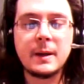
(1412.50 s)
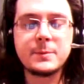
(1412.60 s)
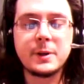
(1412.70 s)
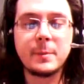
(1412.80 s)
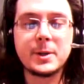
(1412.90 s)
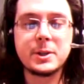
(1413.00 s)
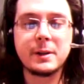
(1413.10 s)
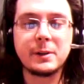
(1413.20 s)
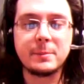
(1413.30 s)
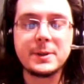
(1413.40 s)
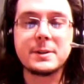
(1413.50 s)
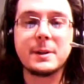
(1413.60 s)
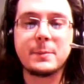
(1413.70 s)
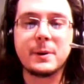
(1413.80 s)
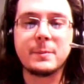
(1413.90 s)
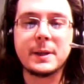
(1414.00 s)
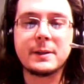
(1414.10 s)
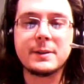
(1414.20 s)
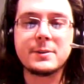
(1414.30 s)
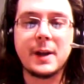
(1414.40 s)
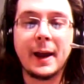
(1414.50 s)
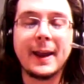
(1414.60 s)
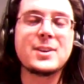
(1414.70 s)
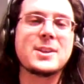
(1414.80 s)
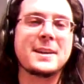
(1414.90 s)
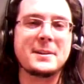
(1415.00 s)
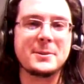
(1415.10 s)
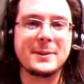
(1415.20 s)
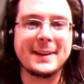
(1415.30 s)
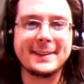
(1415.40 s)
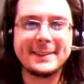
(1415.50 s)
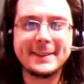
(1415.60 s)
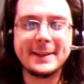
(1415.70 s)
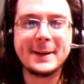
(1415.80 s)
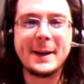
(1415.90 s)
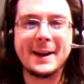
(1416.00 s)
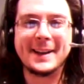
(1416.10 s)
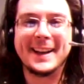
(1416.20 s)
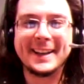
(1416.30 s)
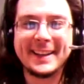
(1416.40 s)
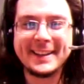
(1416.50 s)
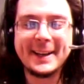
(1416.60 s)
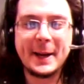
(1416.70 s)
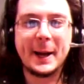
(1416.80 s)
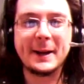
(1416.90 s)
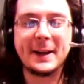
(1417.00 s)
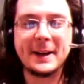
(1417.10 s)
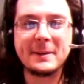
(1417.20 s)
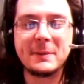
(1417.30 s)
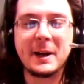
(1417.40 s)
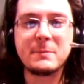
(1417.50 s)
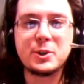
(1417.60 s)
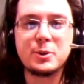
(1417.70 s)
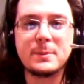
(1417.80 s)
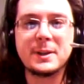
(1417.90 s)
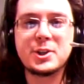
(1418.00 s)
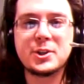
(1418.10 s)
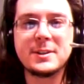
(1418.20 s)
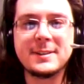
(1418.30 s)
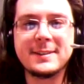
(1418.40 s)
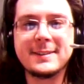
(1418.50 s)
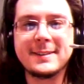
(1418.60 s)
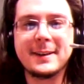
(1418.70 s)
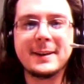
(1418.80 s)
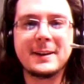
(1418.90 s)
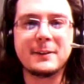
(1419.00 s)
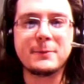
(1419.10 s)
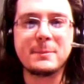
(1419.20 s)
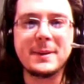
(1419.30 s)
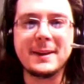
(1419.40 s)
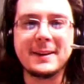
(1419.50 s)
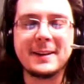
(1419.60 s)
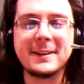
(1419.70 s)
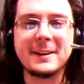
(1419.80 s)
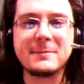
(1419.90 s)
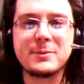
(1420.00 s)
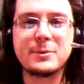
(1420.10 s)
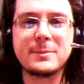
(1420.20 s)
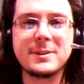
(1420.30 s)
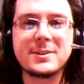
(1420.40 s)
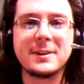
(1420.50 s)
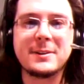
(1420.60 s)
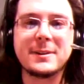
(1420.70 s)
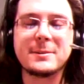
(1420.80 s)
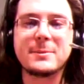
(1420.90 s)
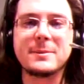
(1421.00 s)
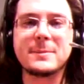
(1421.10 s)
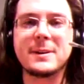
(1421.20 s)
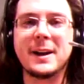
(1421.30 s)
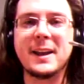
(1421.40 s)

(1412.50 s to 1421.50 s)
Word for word: I'm sorry, I'm actually getting a little misted up here because I actually can't do that. I, I, I am too much of a me. I, I am too much, I don't know how to put it better.